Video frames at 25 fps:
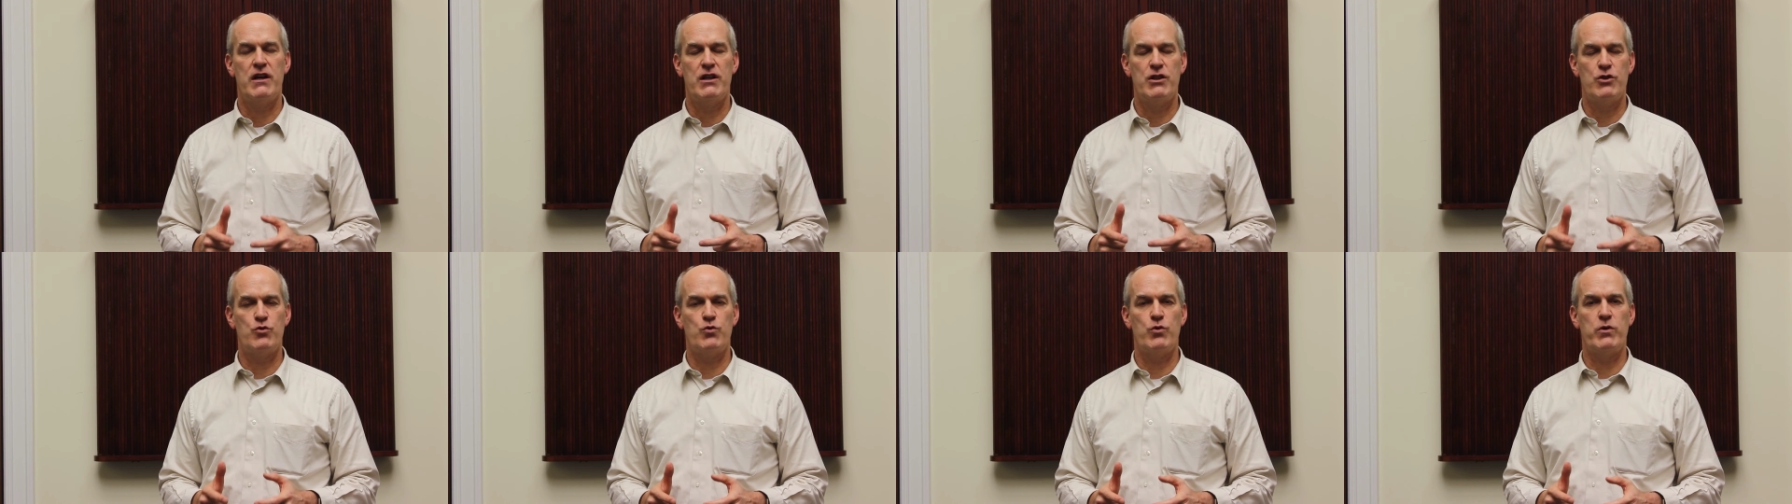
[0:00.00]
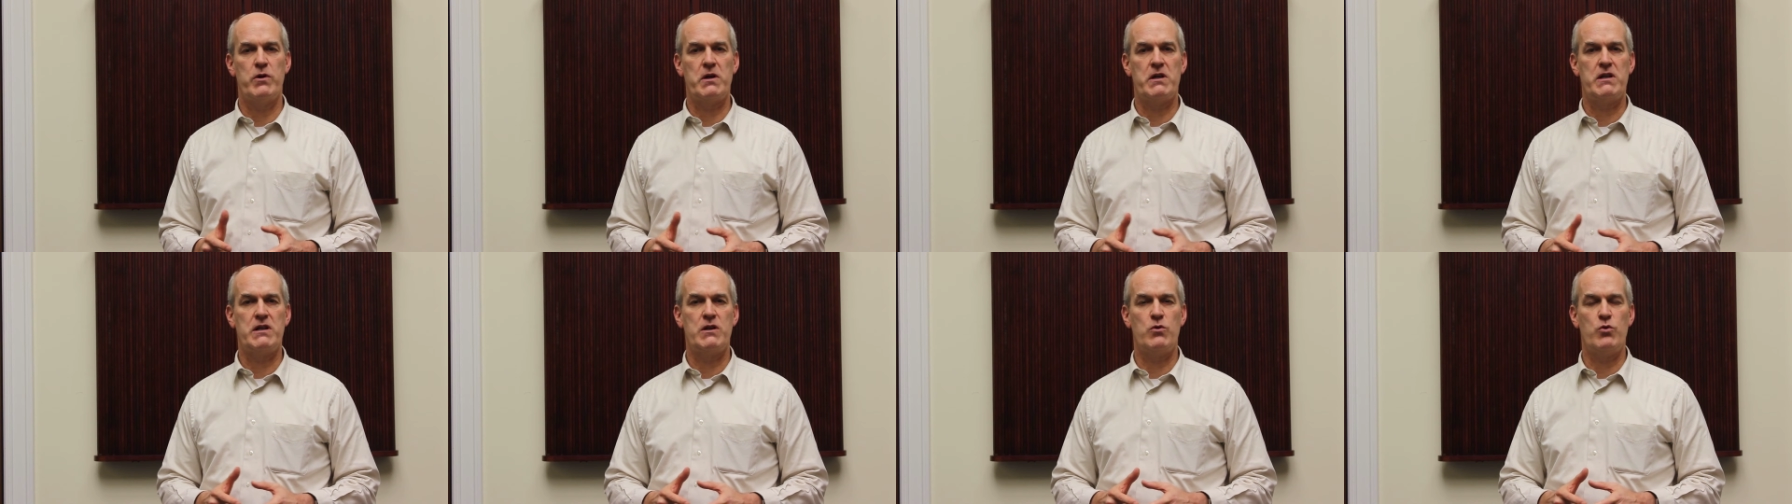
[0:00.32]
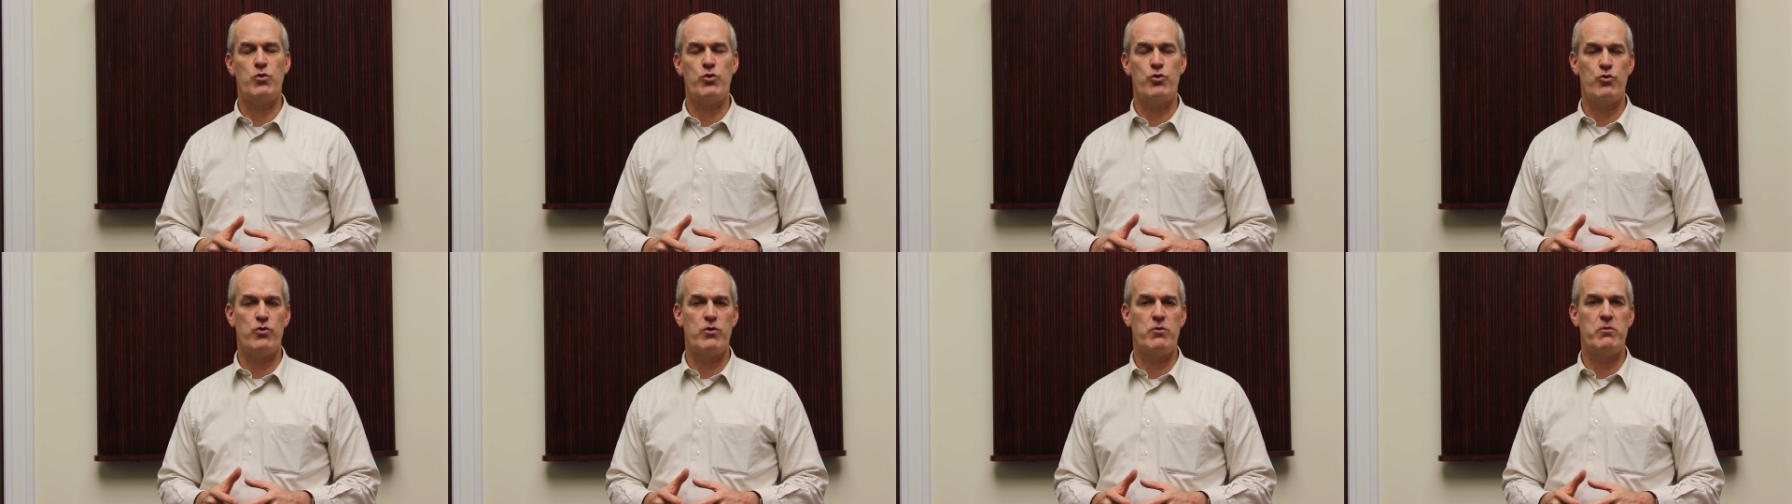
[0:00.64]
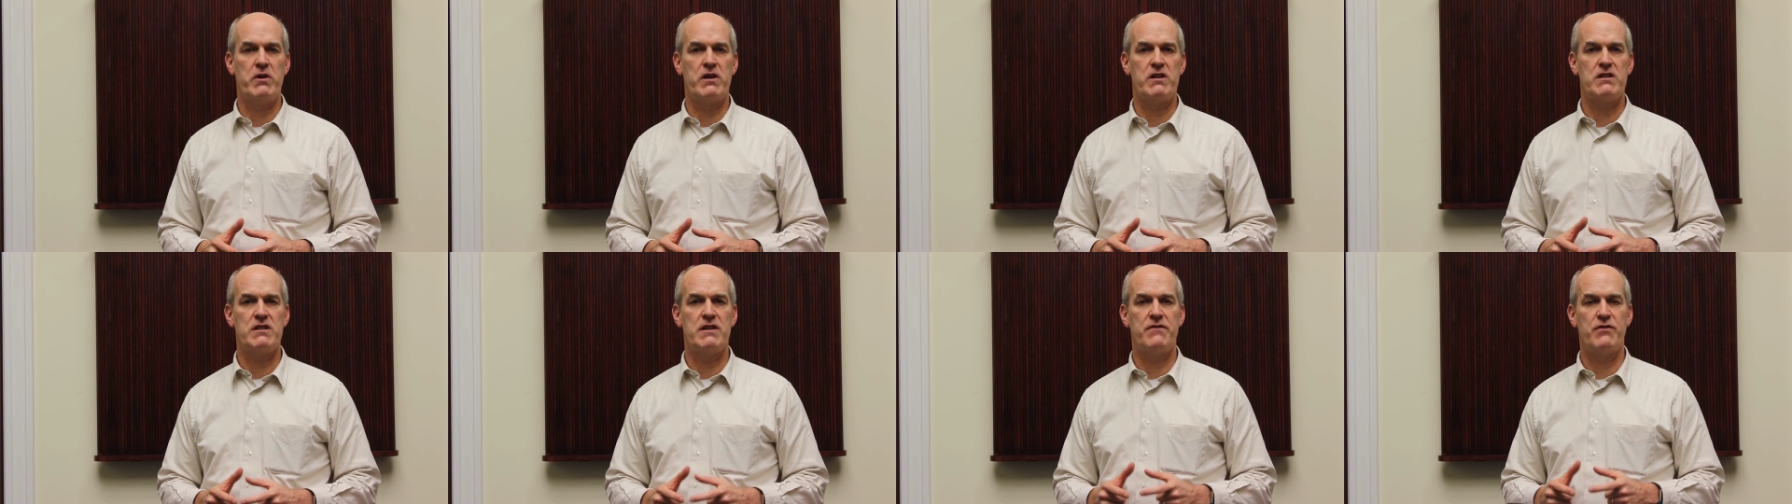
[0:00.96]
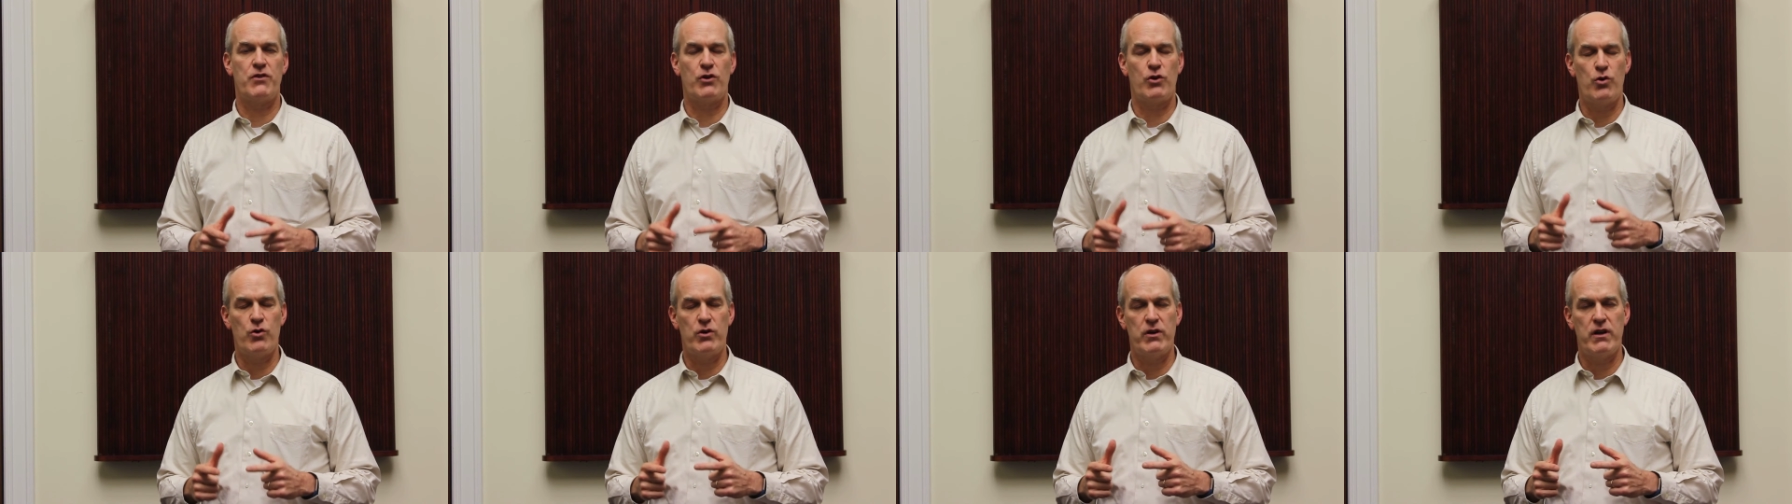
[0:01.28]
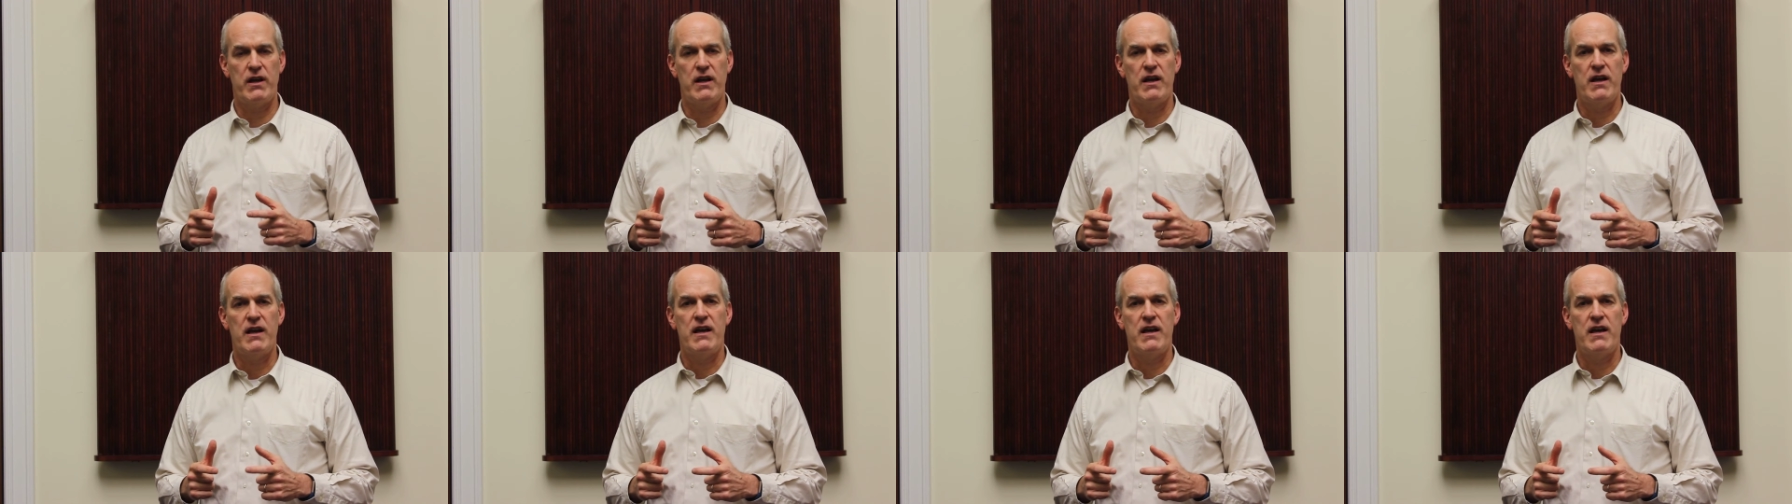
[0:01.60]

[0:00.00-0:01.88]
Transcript: in three three weeks if they're going